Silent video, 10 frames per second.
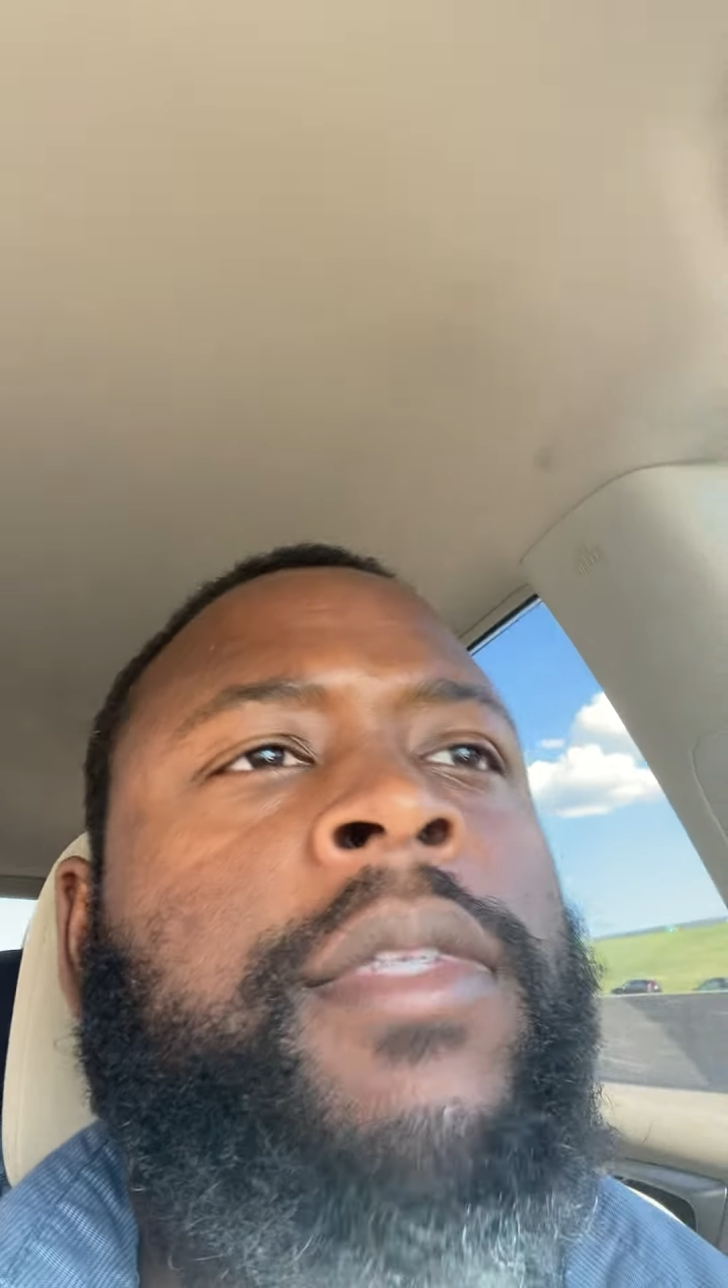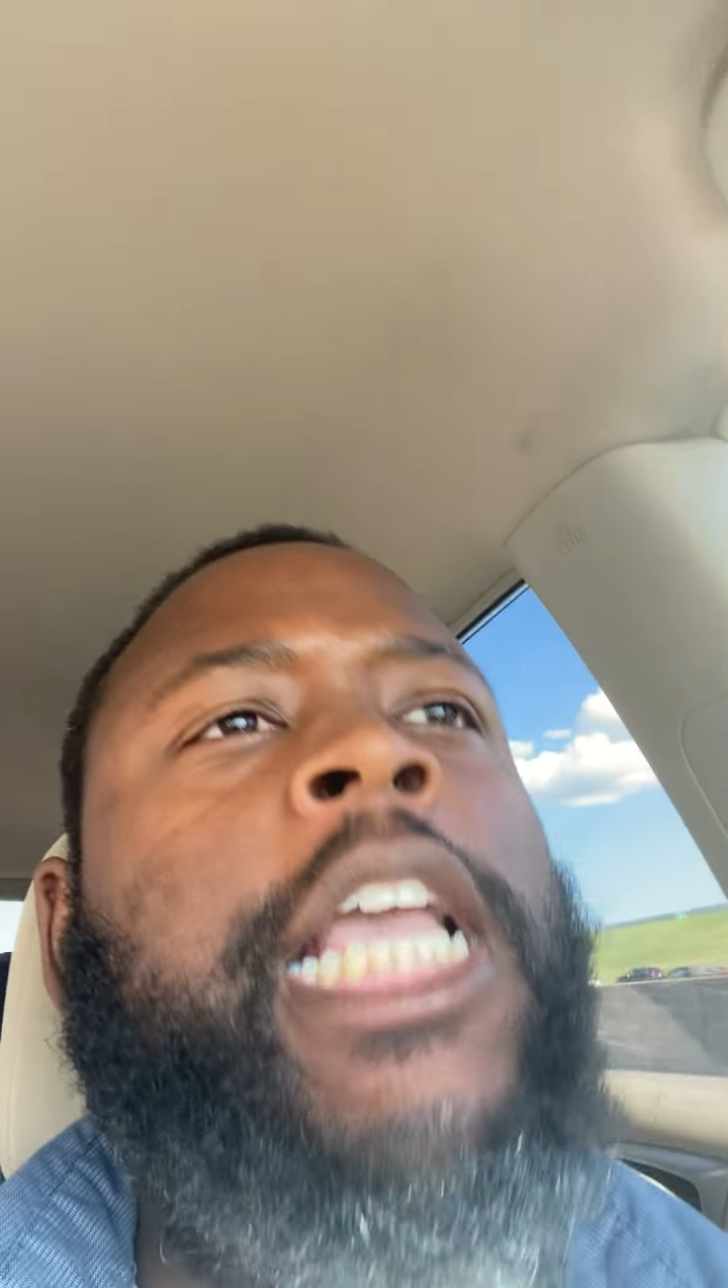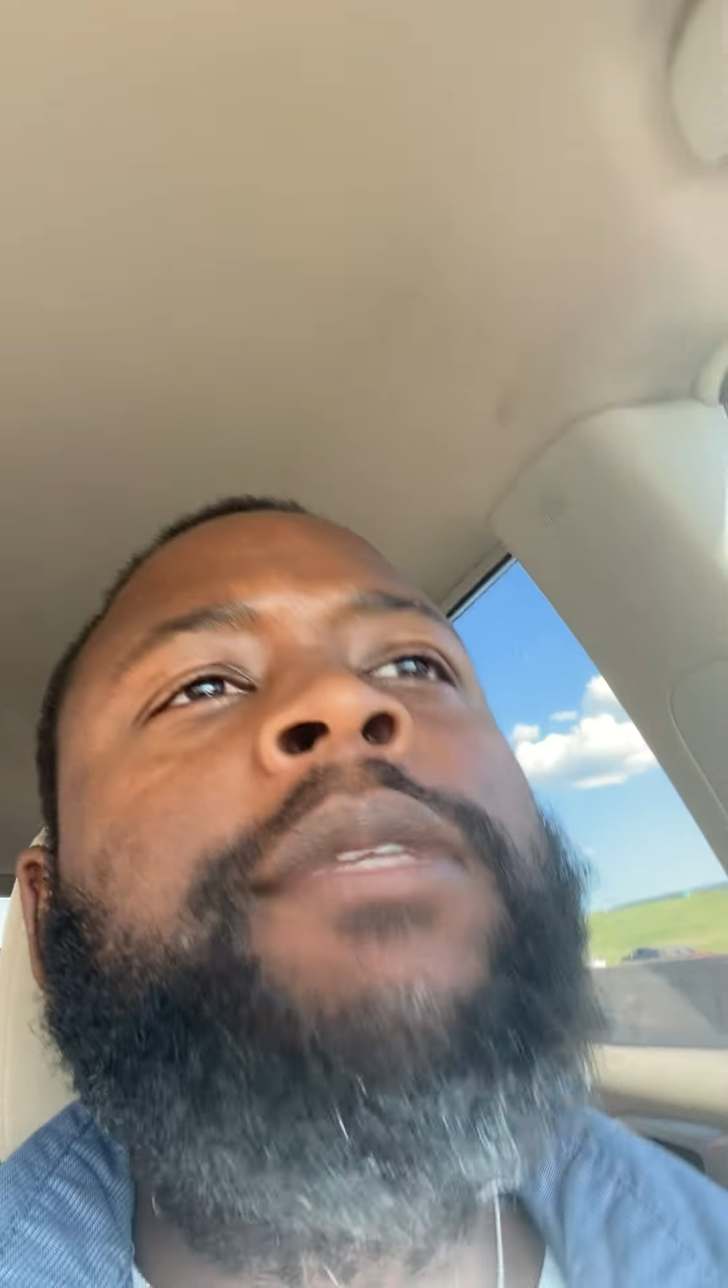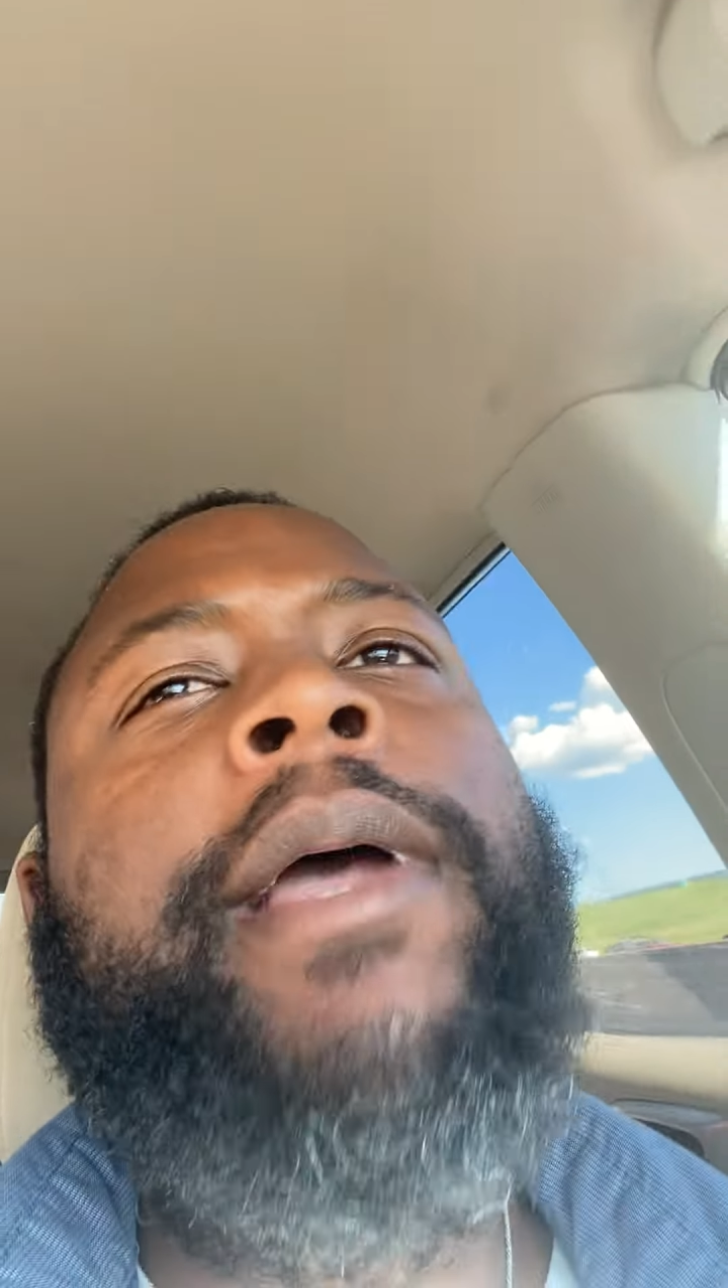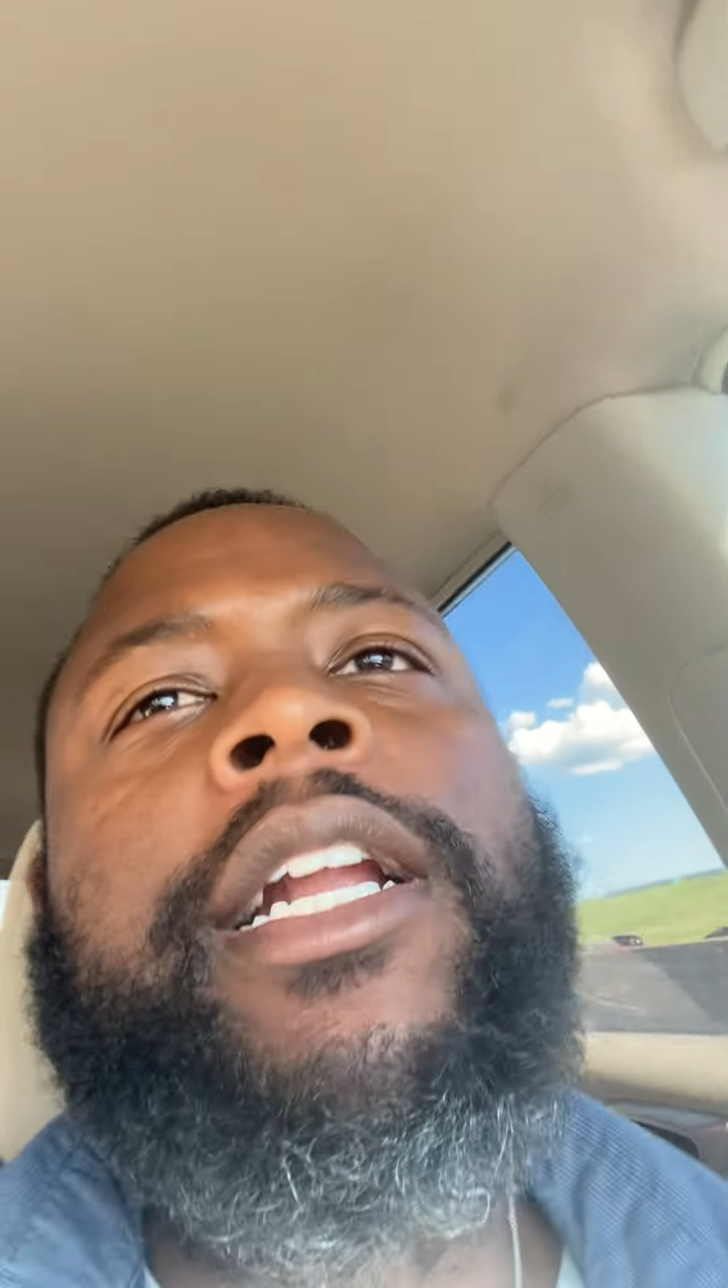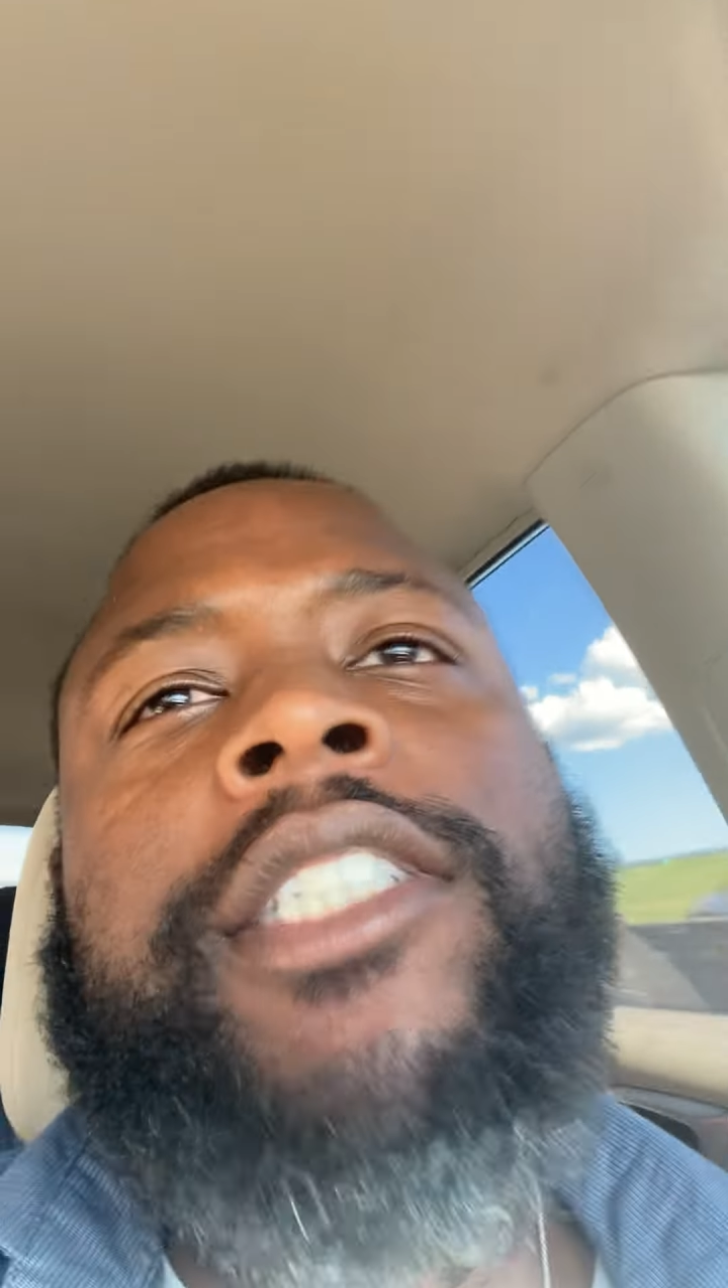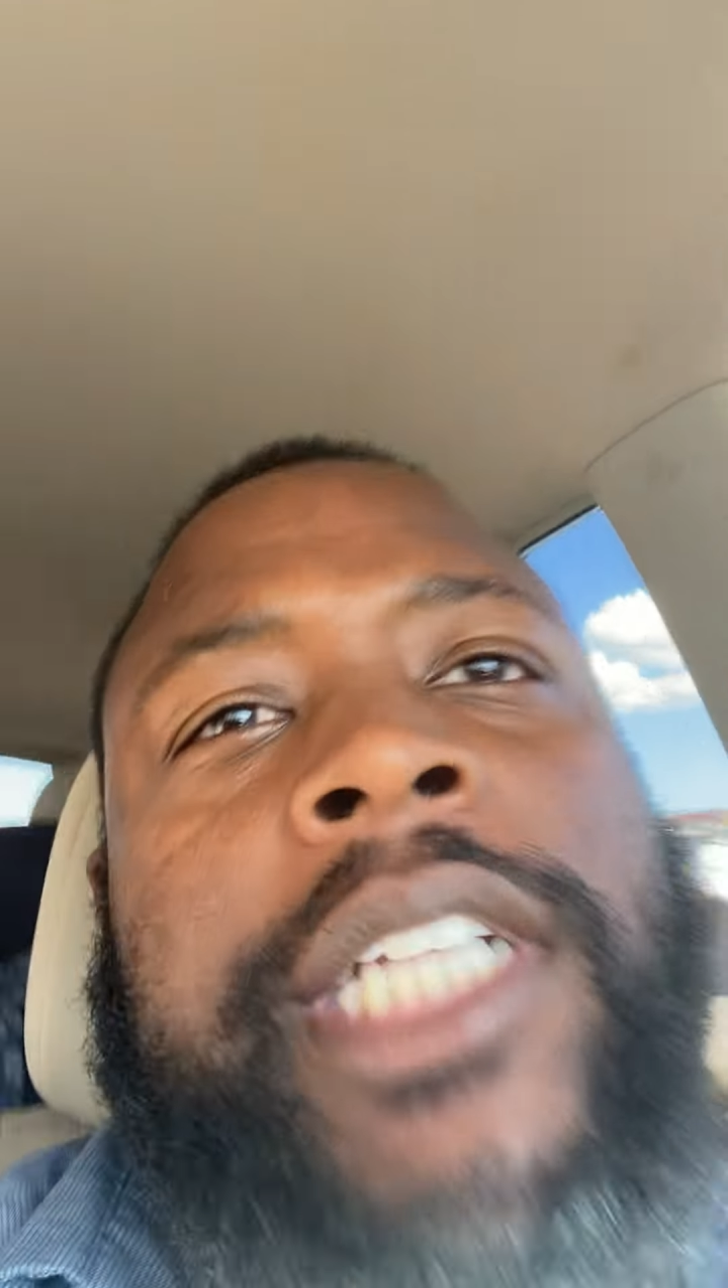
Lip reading: He's better than